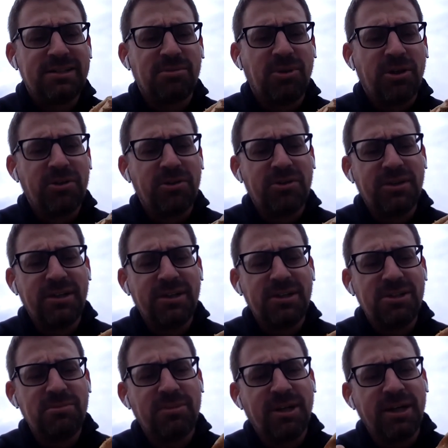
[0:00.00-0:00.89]
Some other
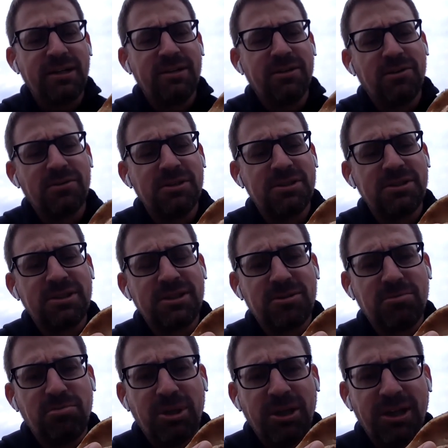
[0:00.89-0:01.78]
things you might notice:
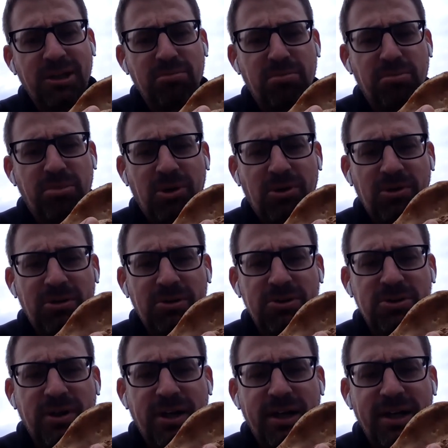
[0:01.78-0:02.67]
this big
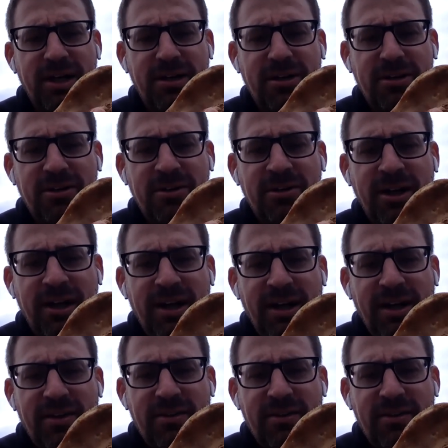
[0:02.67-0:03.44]
bulge right here.